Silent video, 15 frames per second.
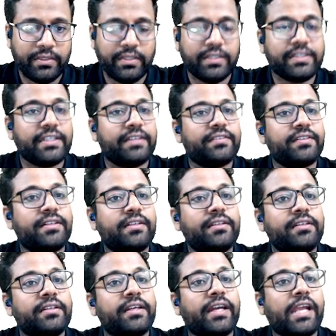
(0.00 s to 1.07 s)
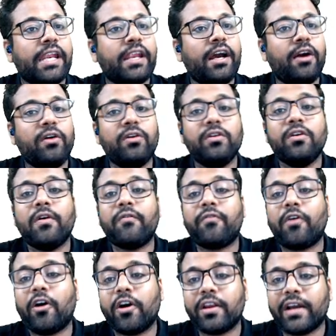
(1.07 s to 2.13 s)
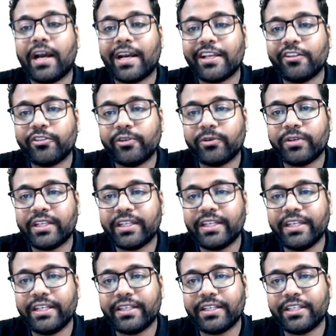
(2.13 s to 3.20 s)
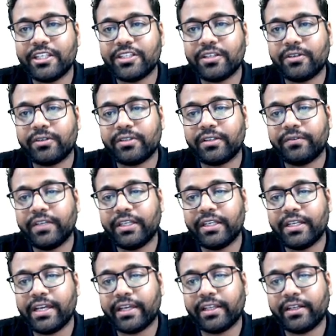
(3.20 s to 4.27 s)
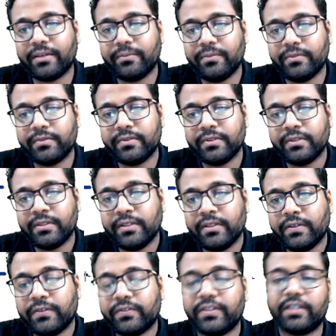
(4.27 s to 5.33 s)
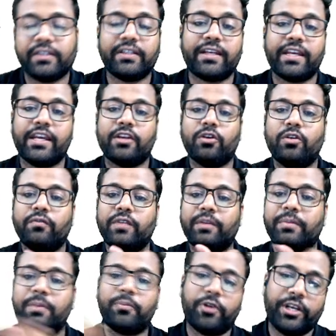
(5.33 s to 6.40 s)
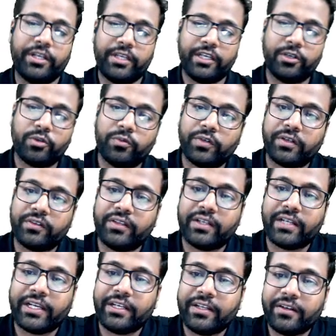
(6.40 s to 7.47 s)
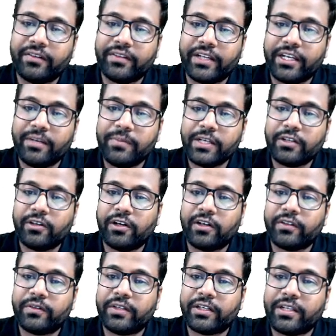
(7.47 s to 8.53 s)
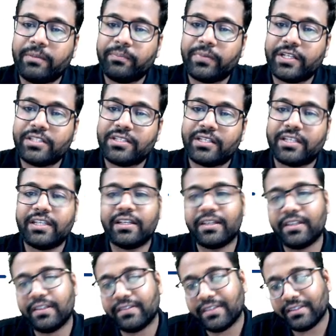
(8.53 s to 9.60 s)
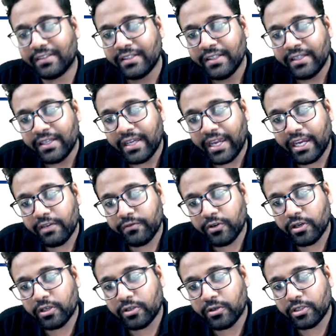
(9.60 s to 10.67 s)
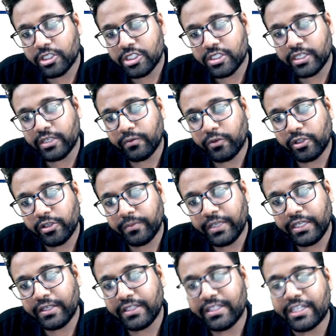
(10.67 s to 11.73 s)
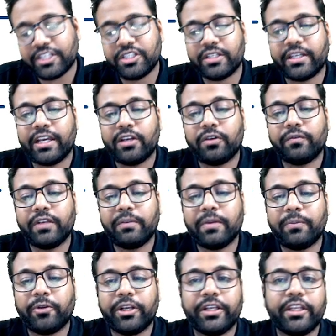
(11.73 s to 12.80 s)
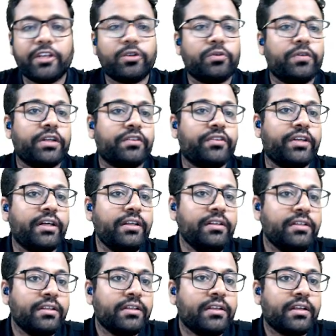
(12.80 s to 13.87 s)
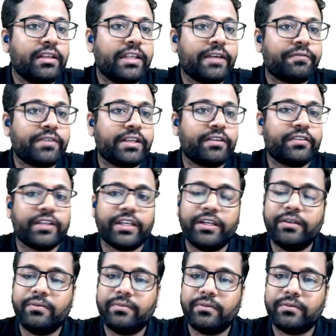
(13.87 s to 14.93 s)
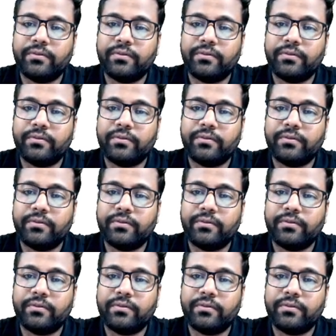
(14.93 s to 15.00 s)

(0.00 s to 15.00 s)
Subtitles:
Yes sir. And now for isochloric heat addition on the VT diagram, sir, the arrow will be pointing towards the right hand side because the temperature increases, and for constant volume heat rejection, arrow will be pointing towards the left hand side.